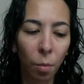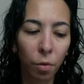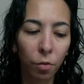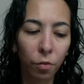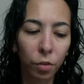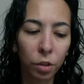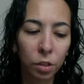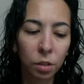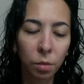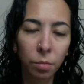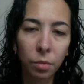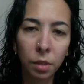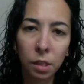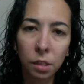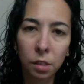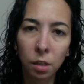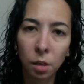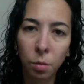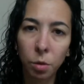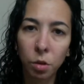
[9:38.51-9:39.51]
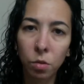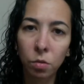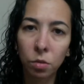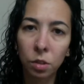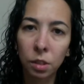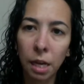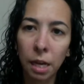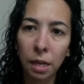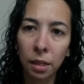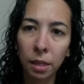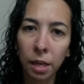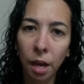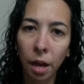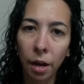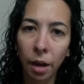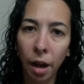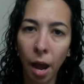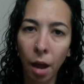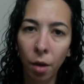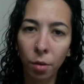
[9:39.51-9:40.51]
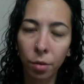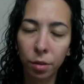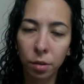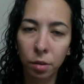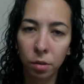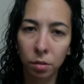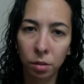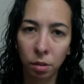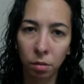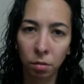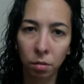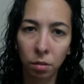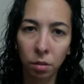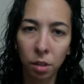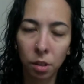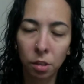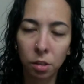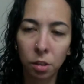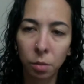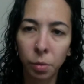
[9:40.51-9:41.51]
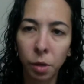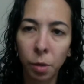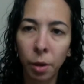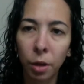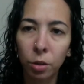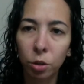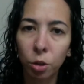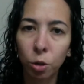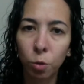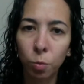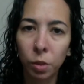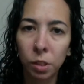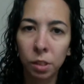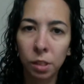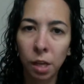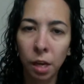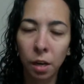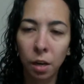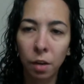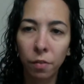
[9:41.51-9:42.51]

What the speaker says: for something that's going to be used daily on a healthy adult, it should be about 2%.